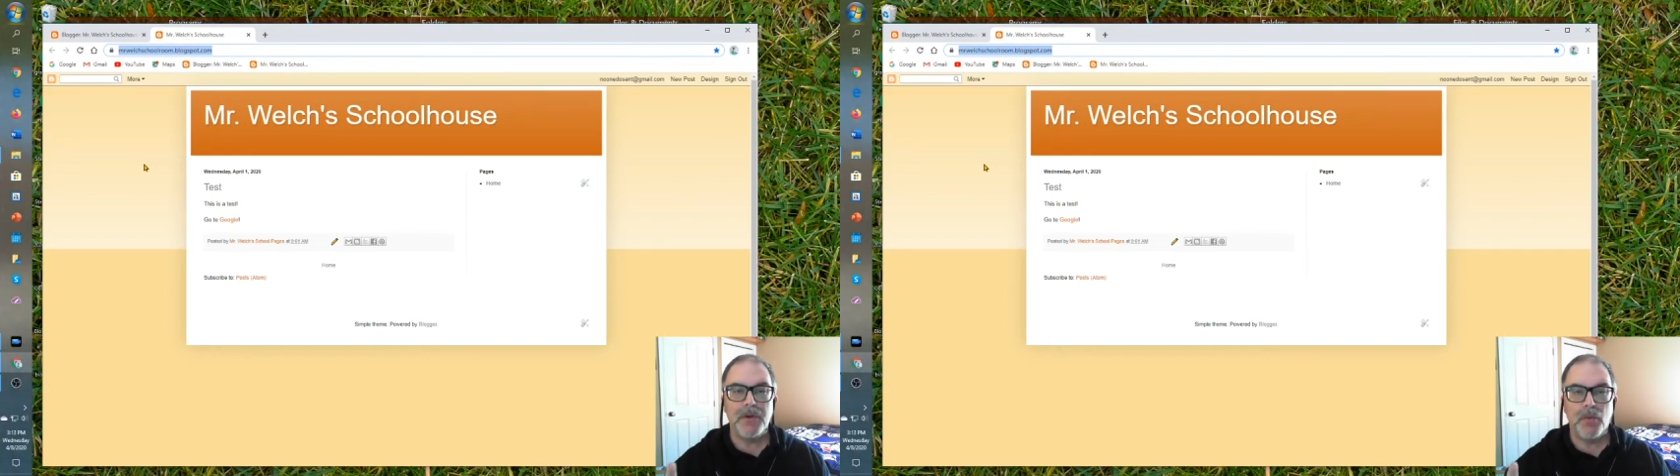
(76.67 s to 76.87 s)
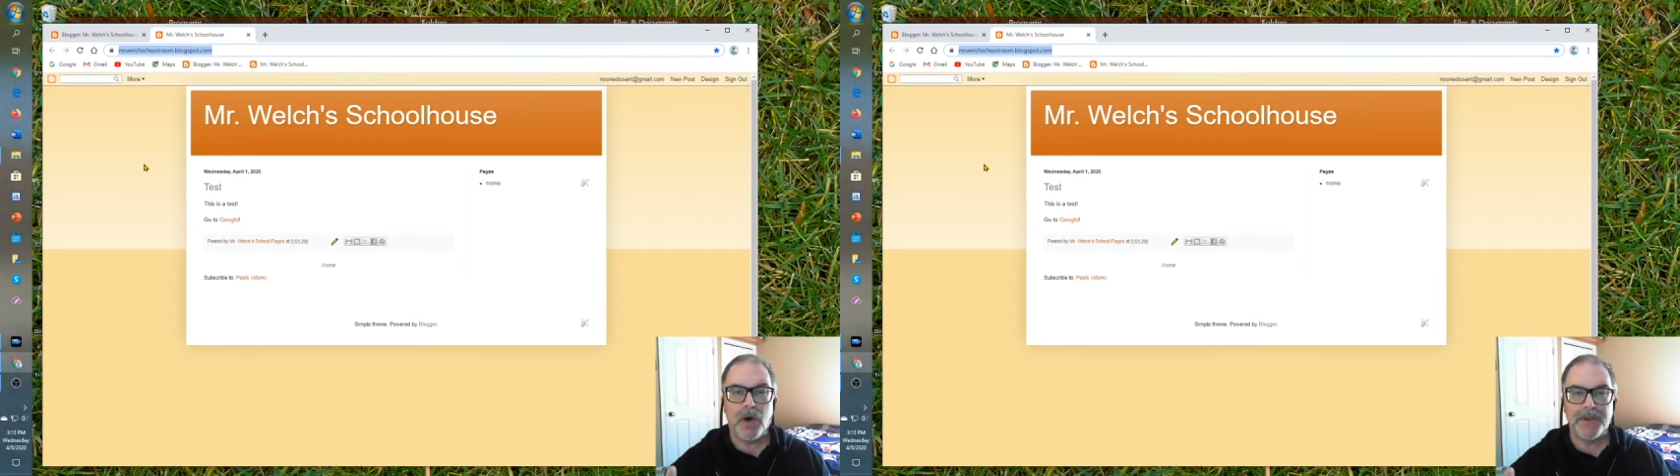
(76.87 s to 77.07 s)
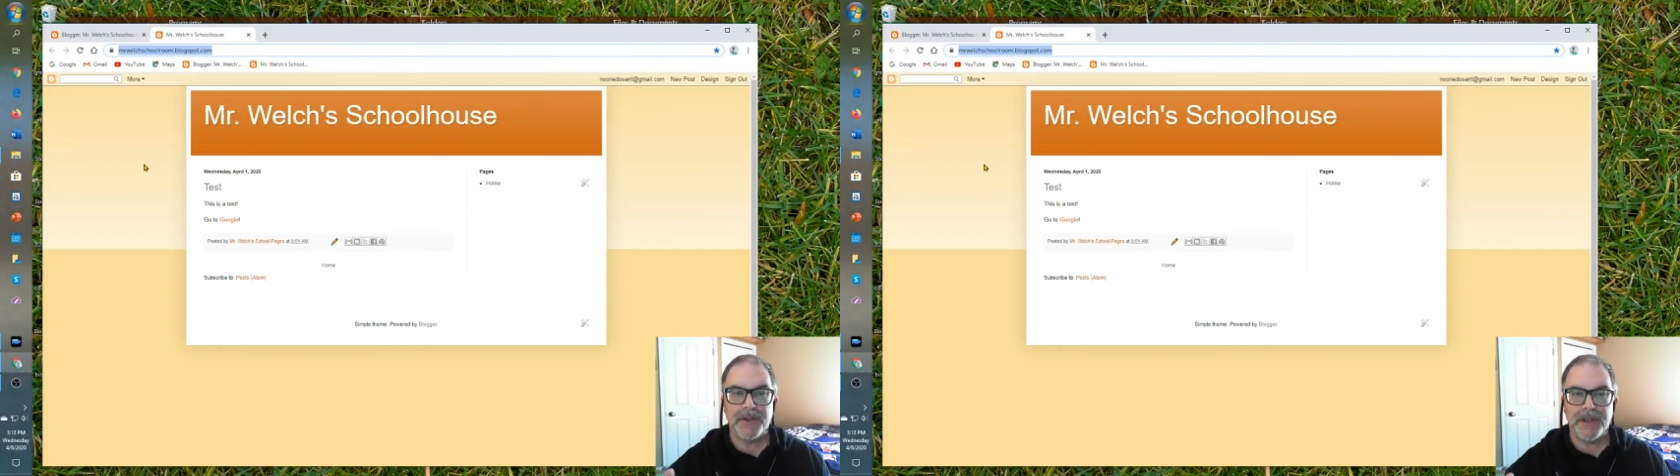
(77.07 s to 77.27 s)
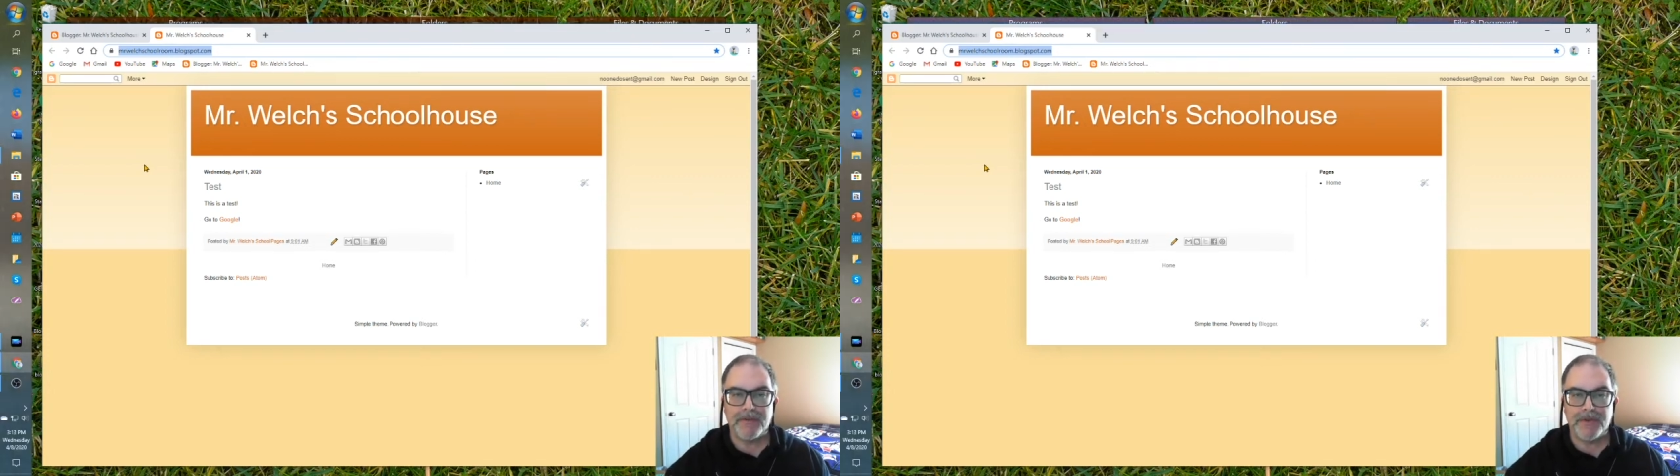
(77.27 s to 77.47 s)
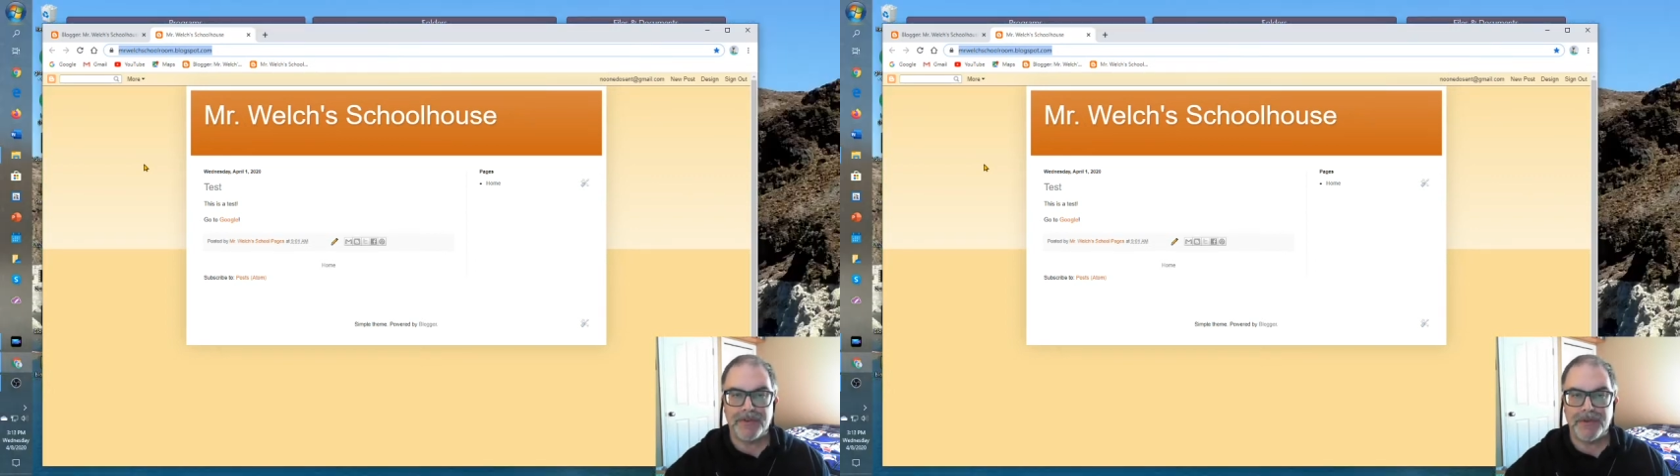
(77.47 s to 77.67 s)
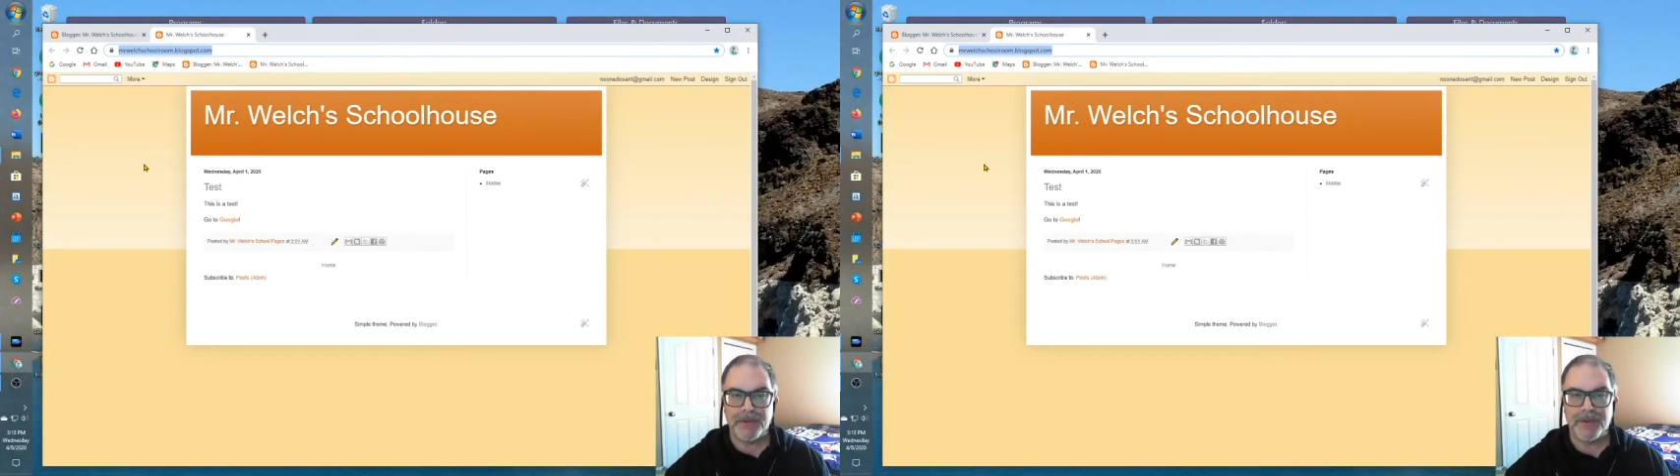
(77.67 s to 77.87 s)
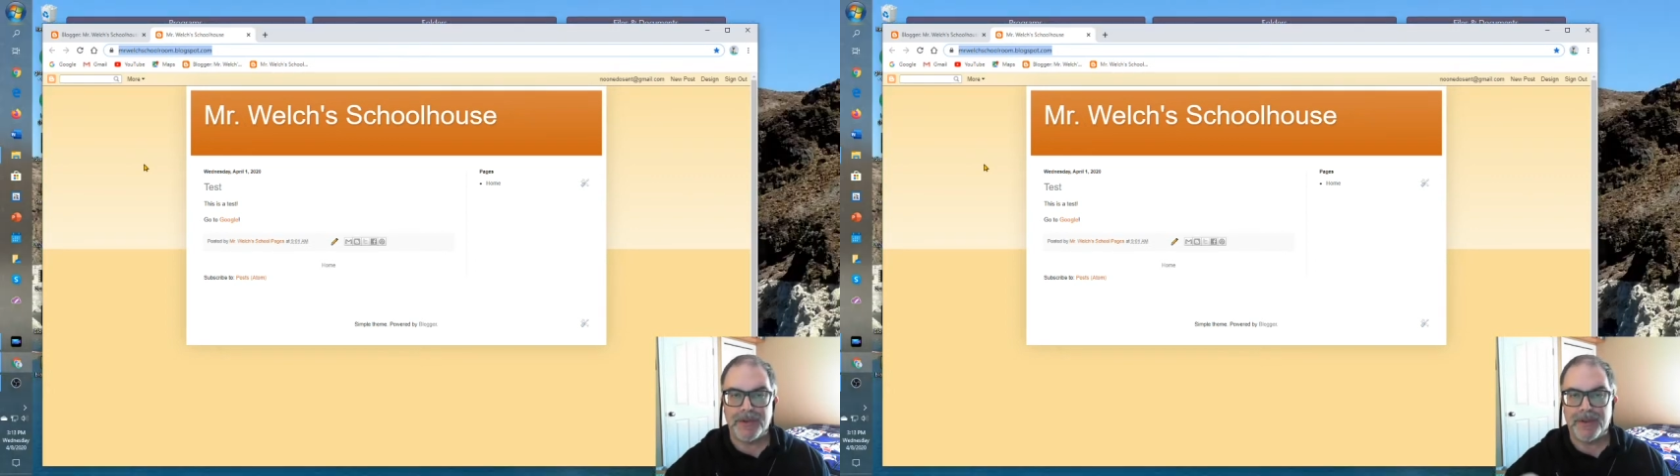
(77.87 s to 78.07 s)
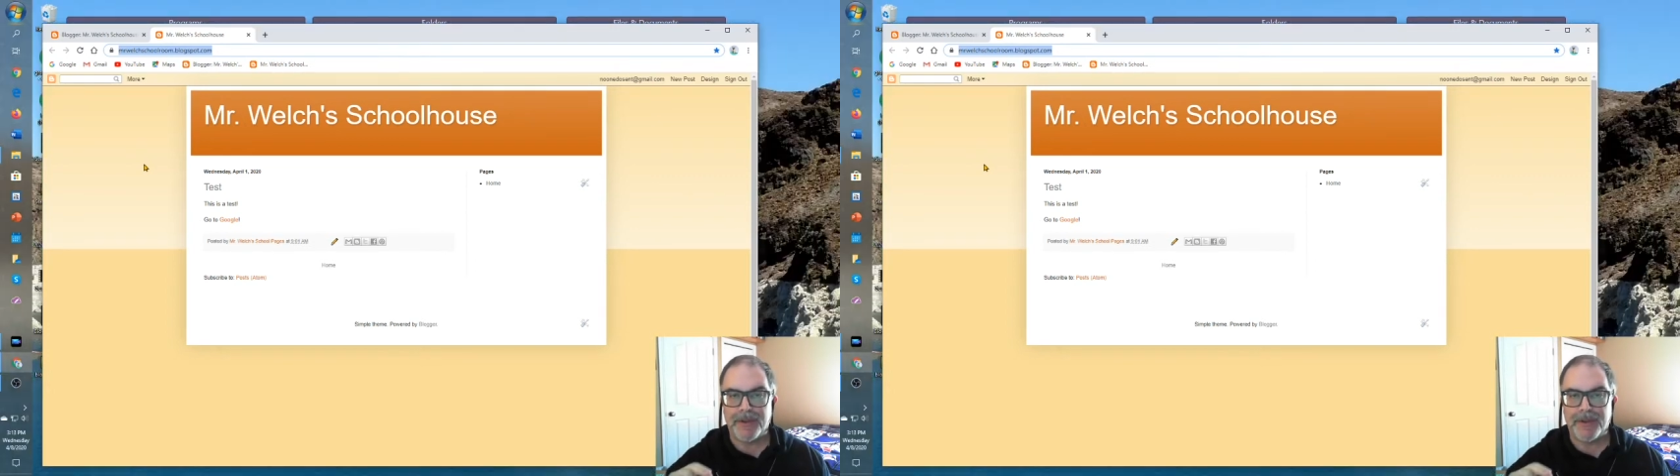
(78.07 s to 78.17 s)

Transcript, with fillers: you want to give a student